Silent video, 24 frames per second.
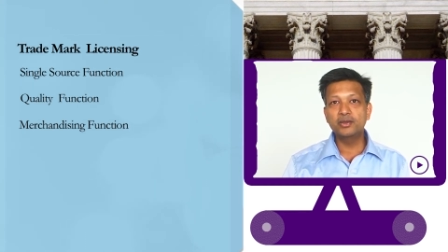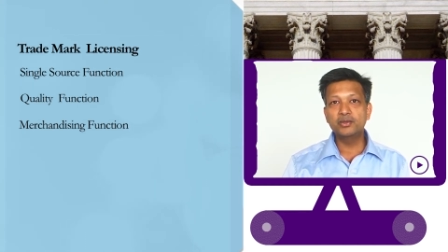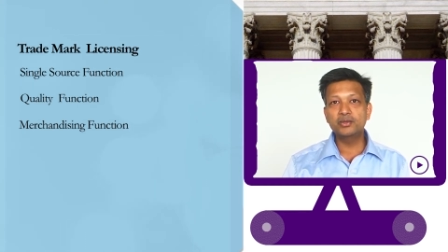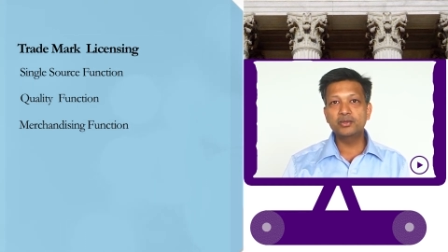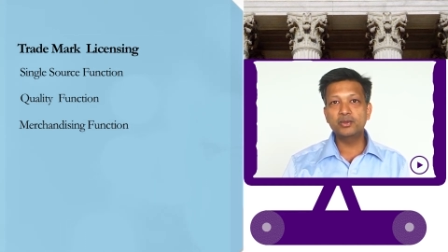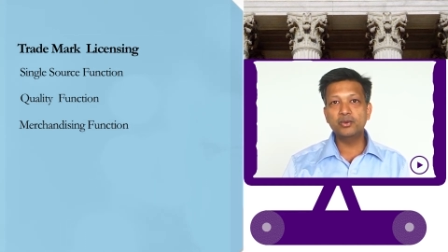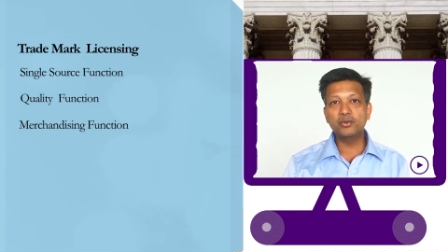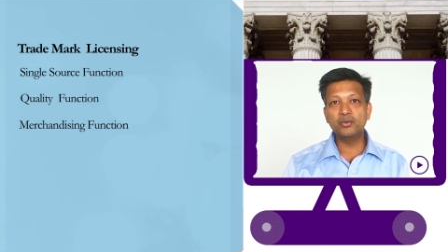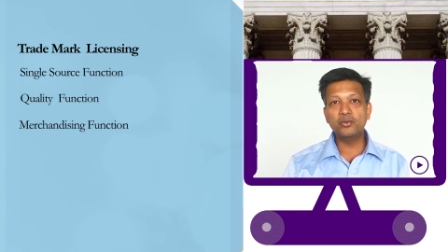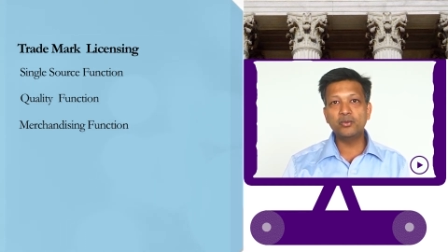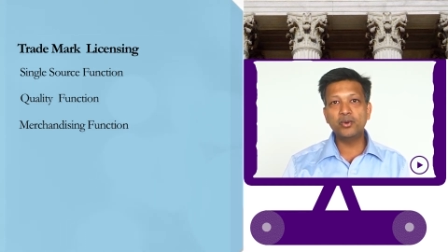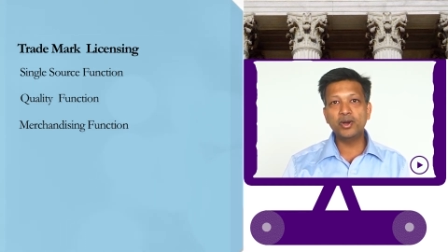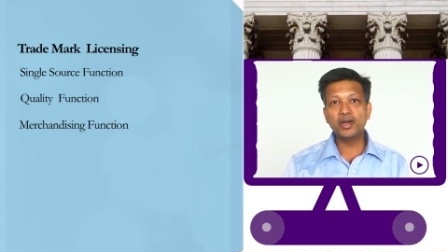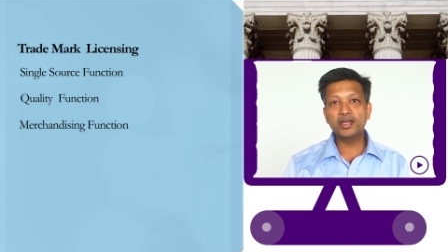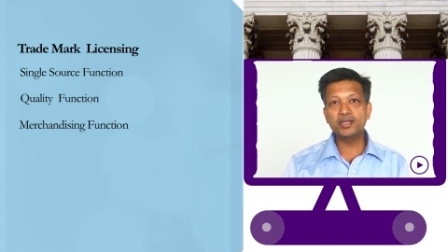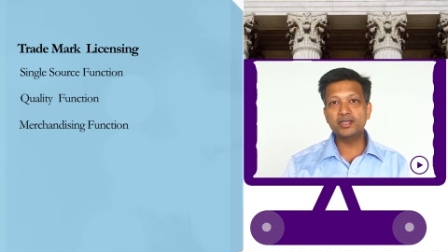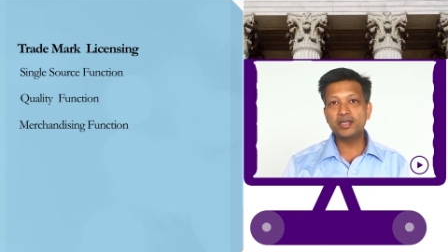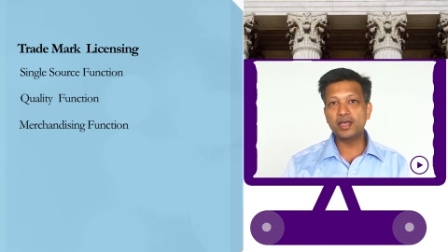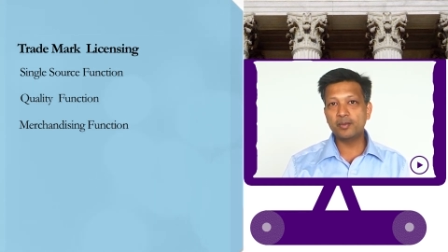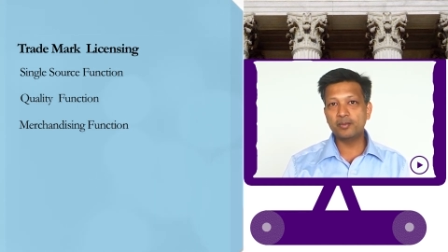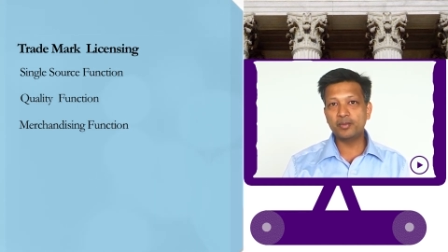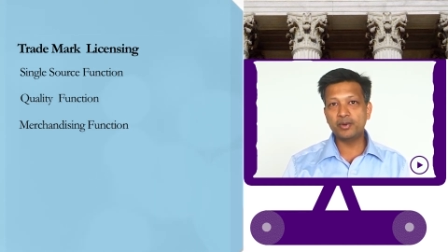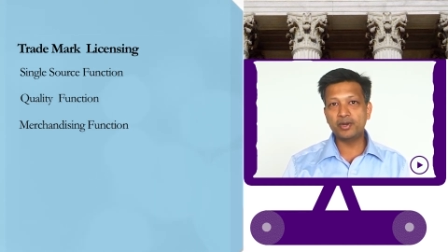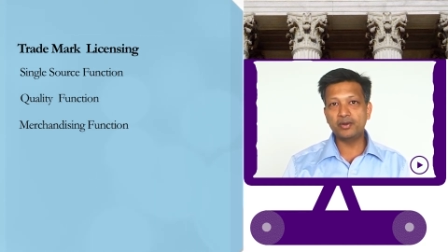So, what
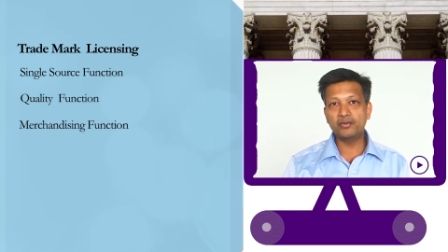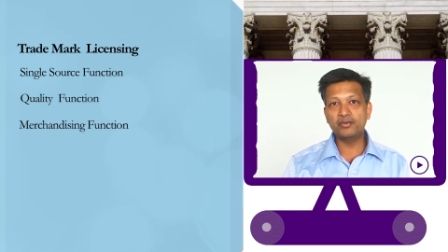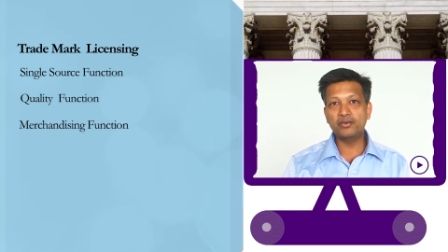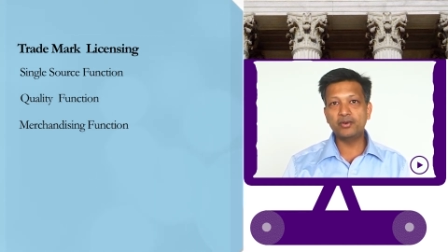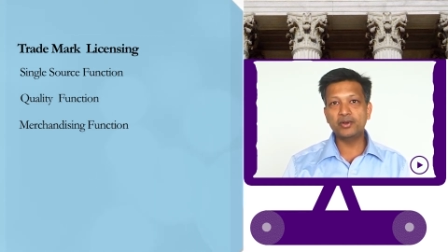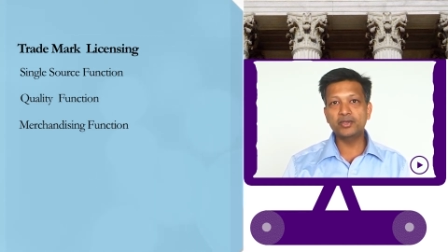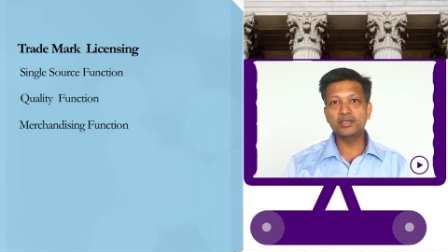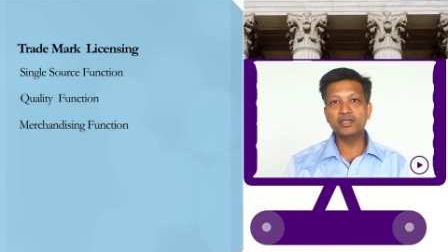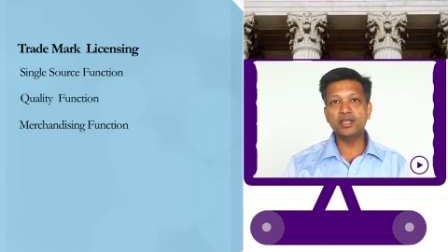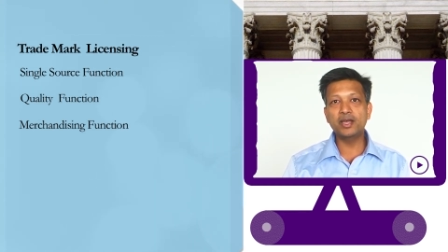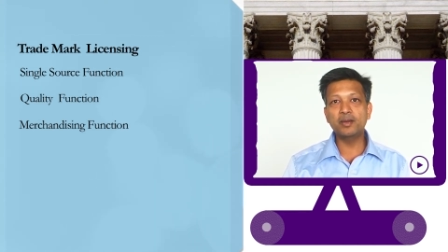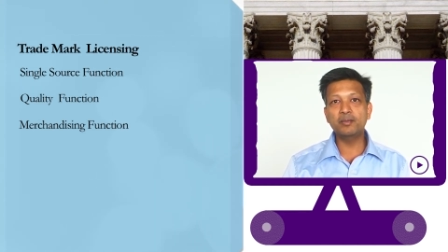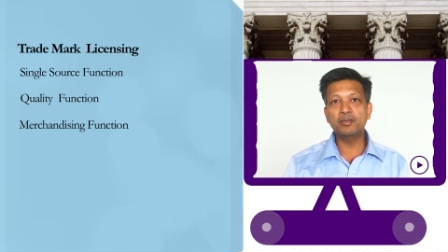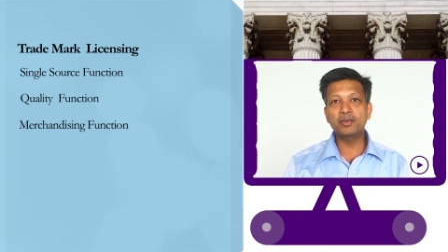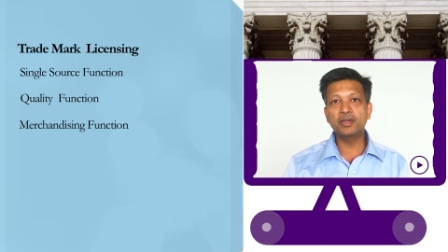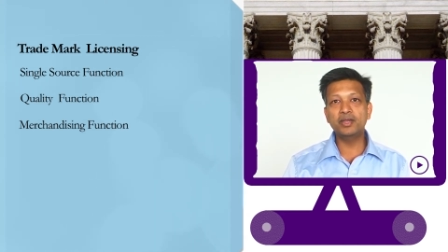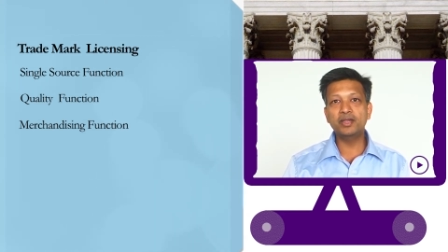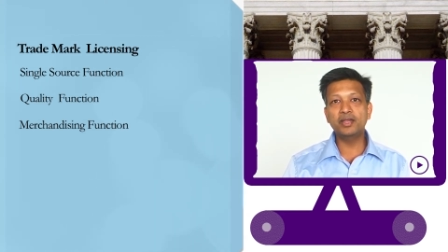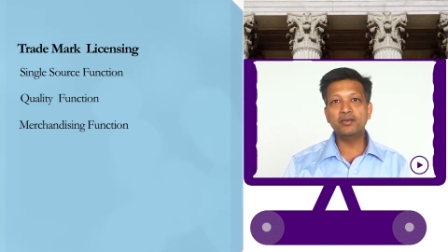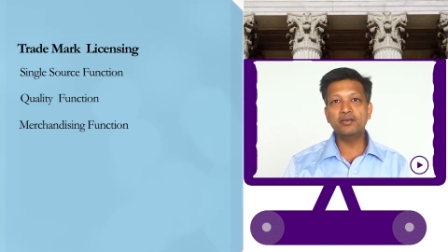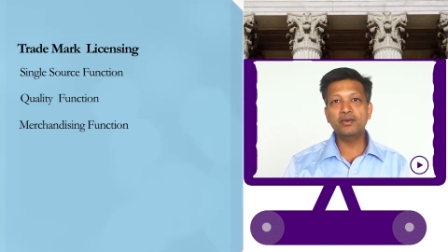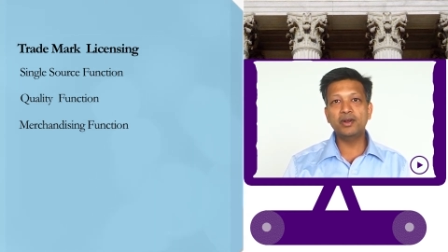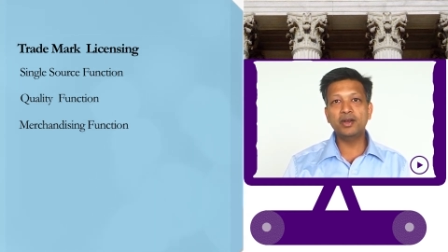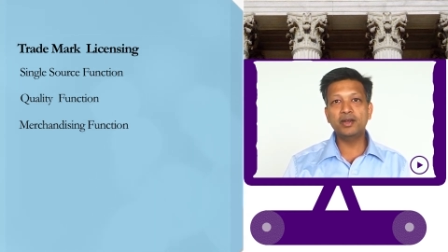has happened? For
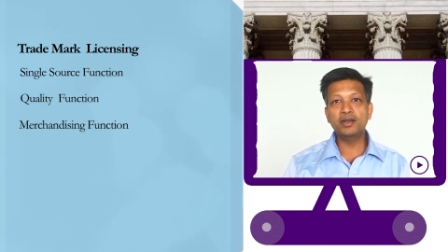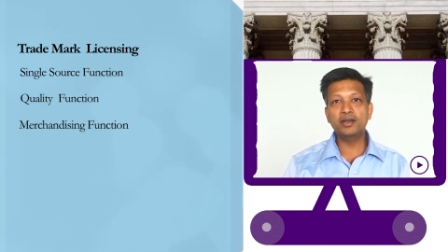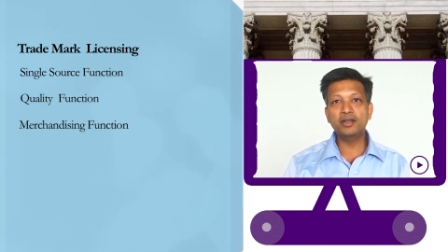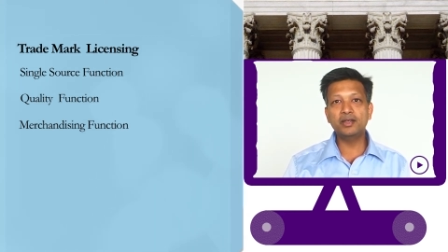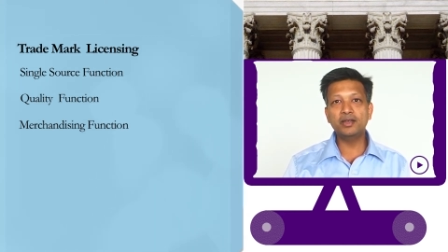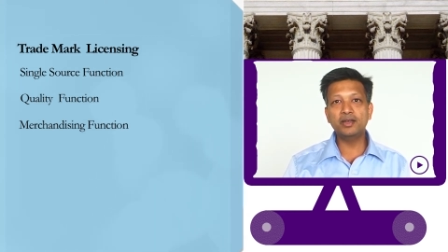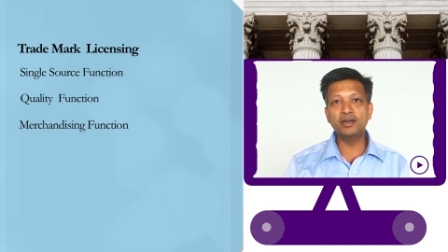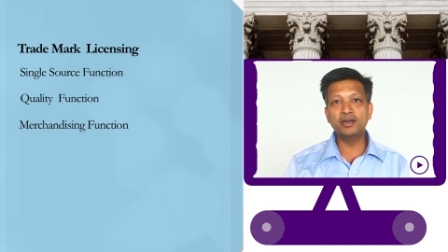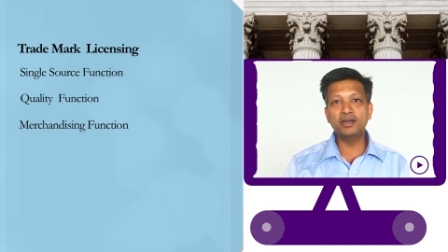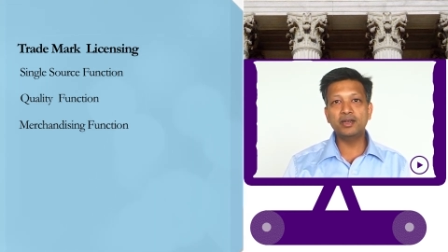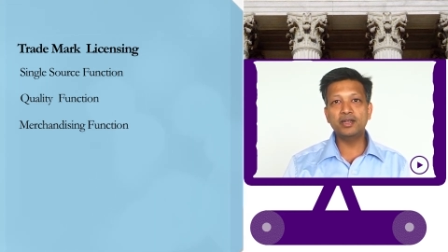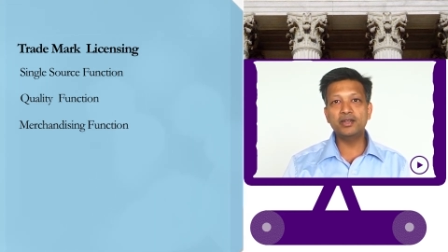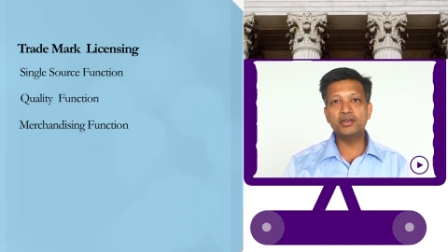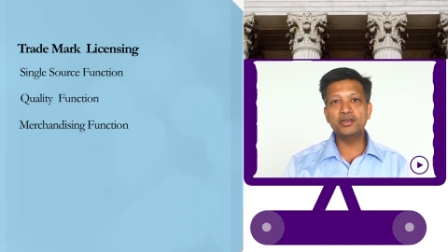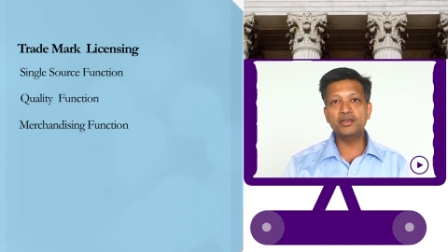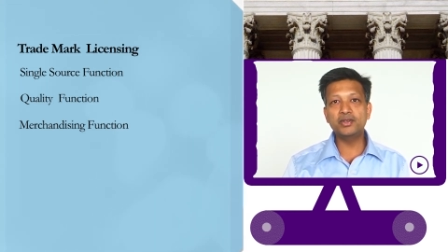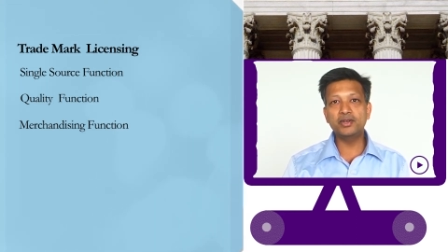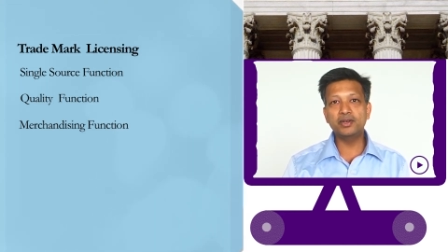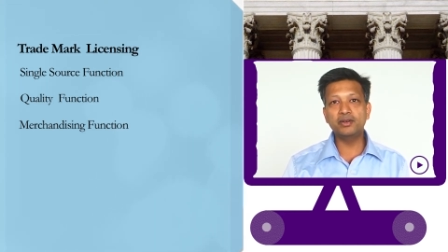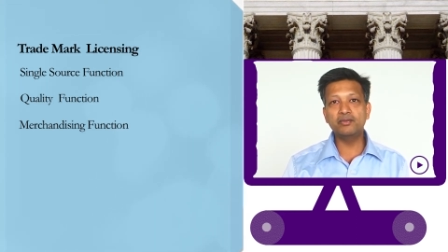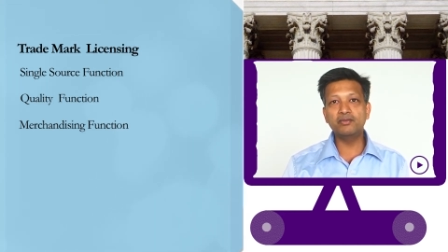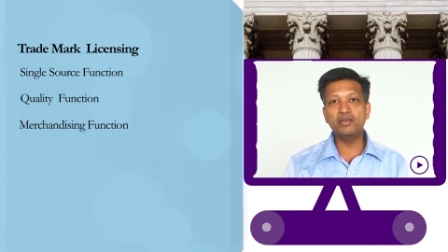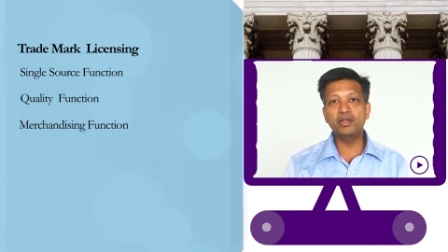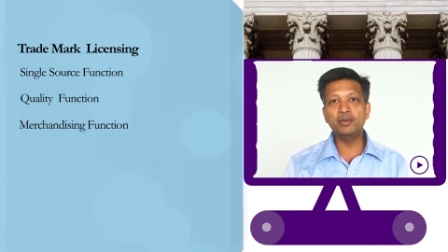example, they want a
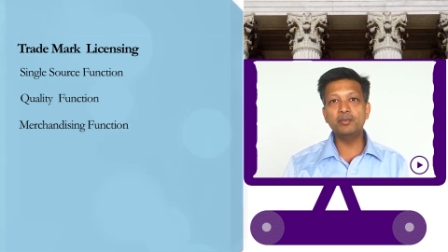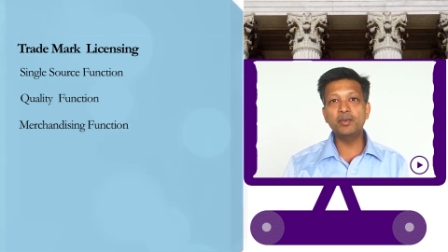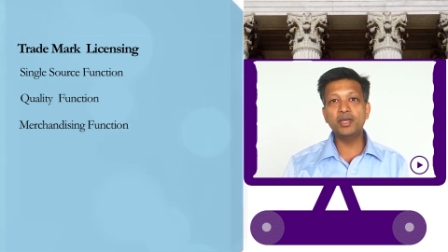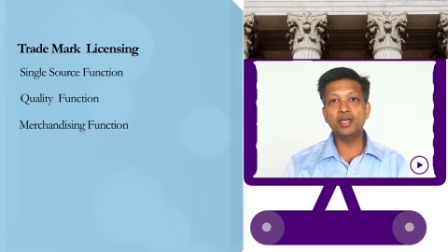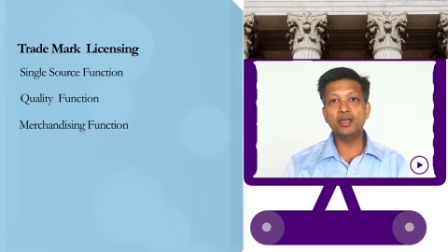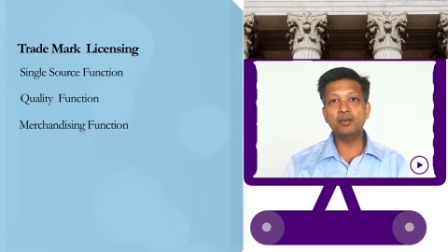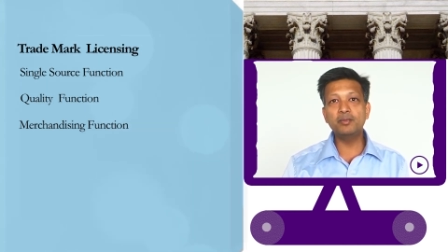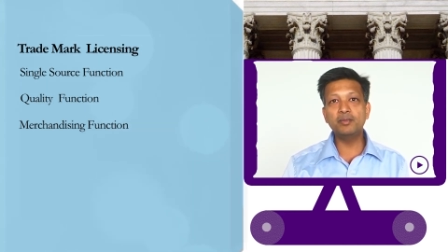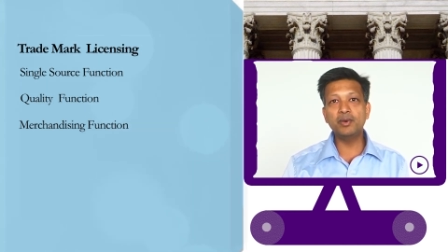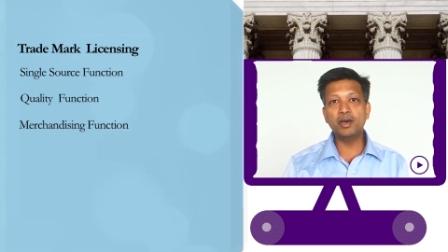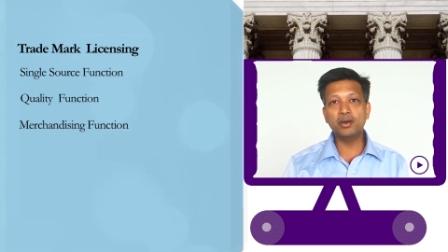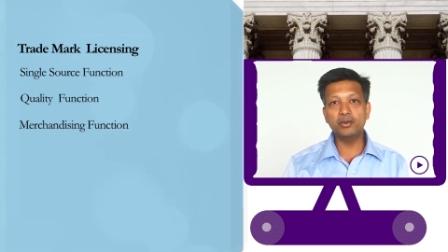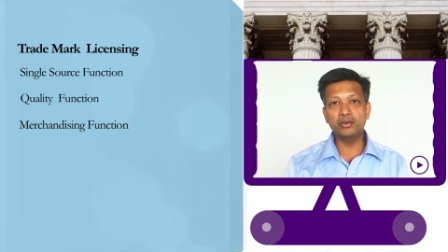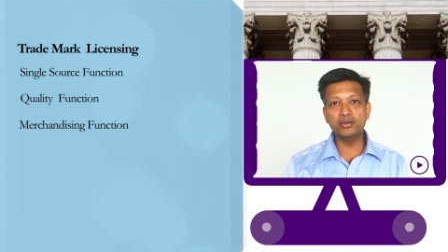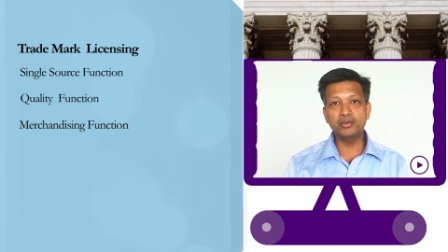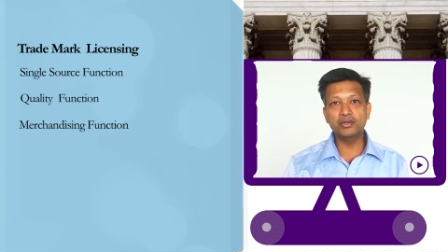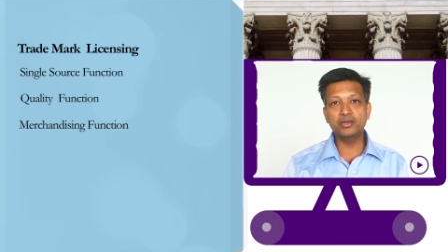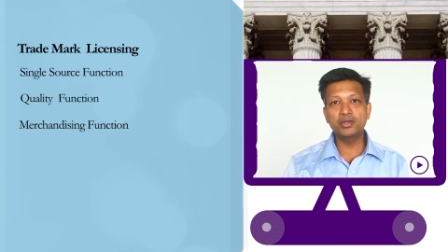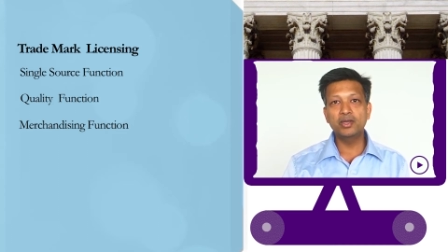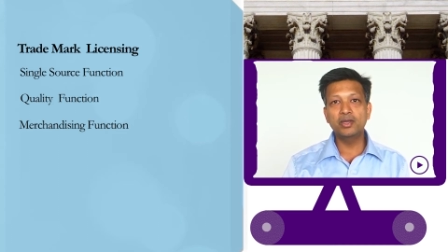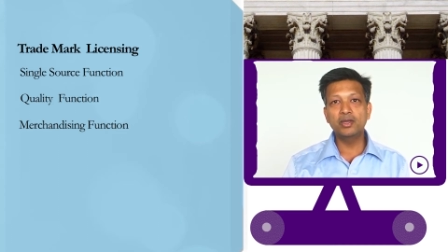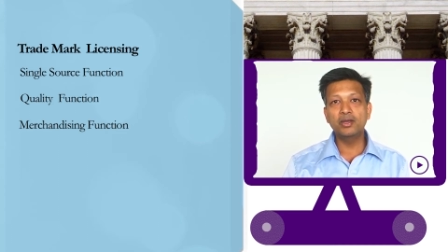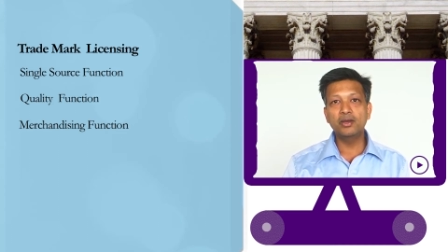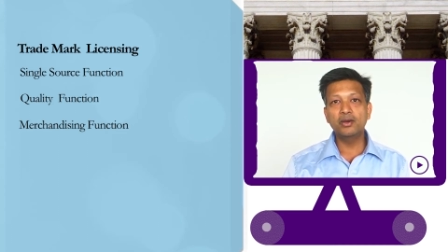t-shirt with Mickey Mouse